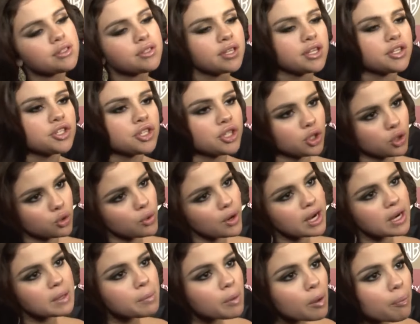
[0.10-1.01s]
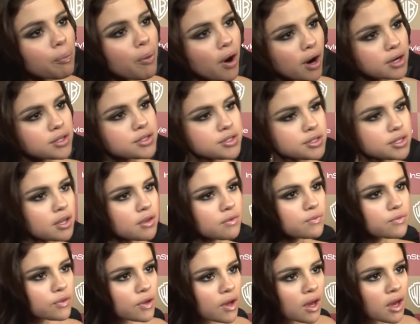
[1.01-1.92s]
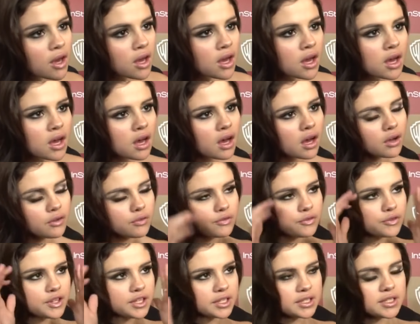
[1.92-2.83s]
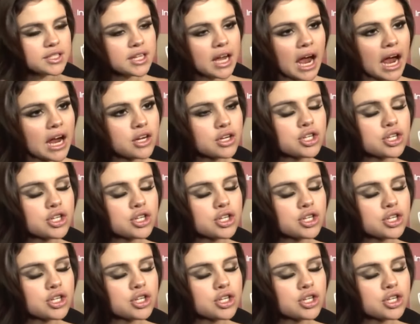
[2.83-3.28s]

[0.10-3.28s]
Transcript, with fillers: From getting caught lying about her mental illness and drug use